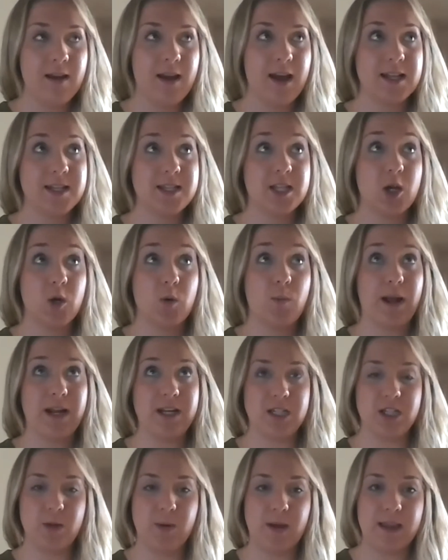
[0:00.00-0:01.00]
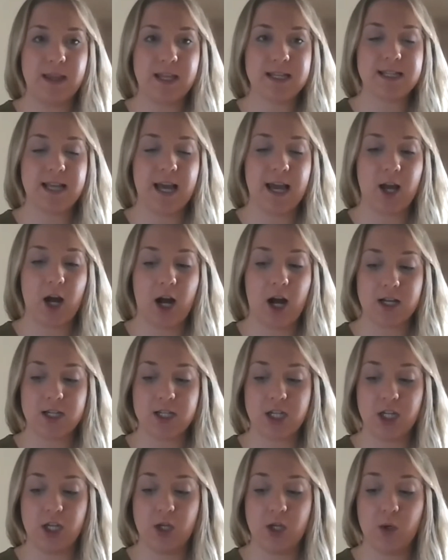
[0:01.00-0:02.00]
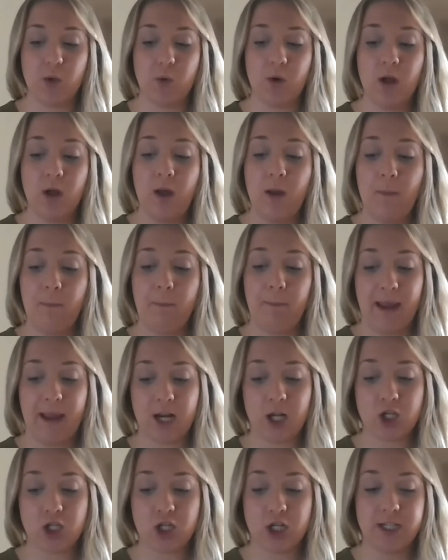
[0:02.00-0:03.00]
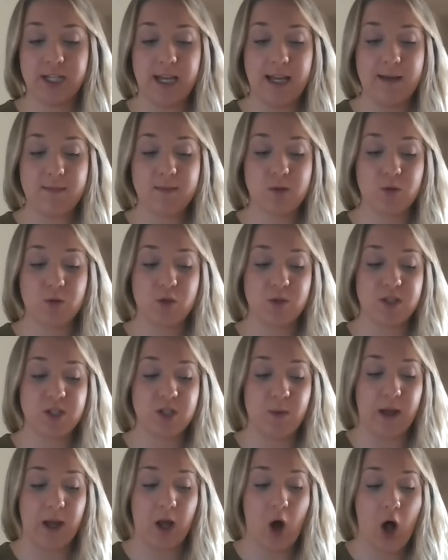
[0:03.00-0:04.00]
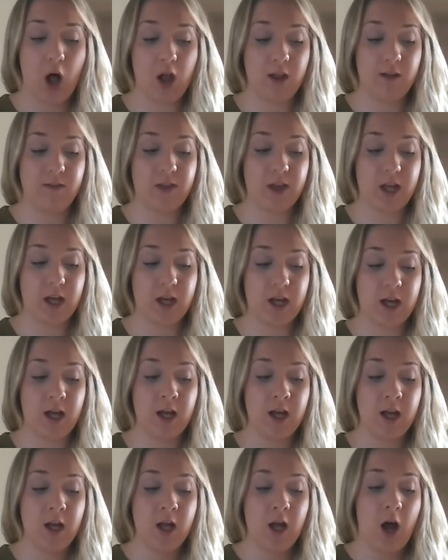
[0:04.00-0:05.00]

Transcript: And so by doing this, I got to manage our teams, which was doing all of the